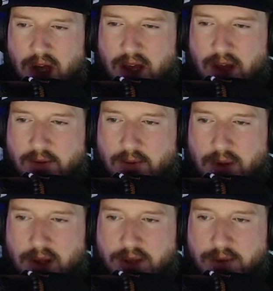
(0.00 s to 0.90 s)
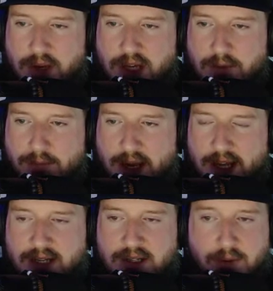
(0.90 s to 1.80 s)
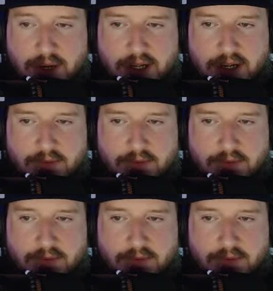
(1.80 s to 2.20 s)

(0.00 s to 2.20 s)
If you roll a 3, you minus 1,